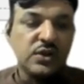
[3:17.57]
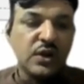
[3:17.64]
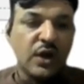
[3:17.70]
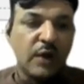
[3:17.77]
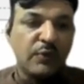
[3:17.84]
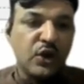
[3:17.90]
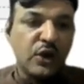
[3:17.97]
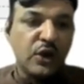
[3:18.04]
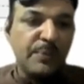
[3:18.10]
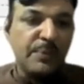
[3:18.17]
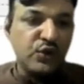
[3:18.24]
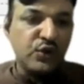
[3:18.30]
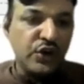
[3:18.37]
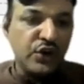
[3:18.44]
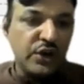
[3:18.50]
of your
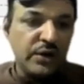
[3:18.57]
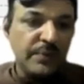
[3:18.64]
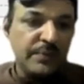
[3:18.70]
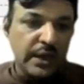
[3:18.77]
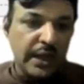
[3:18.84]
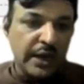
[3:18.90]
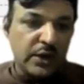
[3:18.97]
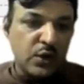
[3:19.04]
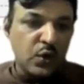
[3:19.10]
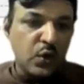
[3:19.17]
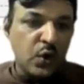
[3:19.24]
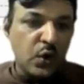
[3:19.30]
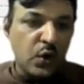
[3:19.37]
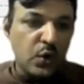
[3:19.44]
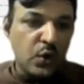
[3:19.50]
computer and
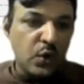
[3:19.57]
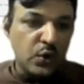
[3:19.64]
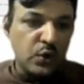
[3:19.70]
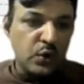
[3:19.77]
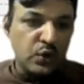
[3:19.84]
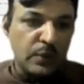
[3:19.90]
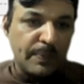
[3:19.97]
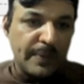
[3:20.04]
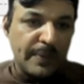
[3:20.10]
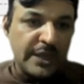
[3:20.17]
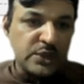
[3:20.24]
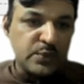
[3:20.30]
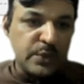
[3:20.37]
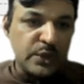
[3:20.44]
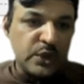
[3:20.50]
go to the
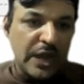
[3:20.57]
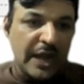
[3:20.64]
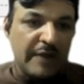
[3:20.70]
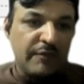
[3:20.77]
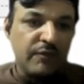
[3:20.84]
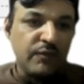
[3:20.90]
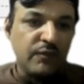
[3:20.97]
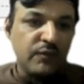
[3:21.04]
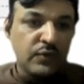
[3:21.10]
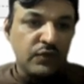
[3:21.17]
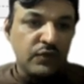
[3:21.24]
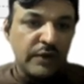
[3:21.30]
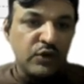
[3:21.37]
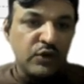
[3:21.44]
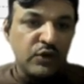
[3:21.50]
place where you have
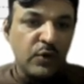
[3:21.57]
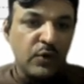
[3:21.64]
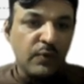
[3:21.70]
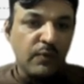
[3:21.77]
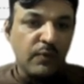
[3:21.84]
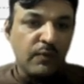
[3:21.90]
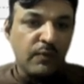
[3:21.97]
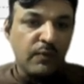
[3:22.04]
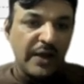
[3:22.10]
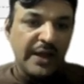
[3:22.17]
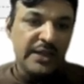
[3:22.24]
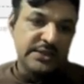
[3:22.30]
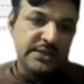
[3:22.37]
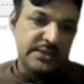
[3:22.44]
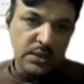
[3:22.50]
saved your files.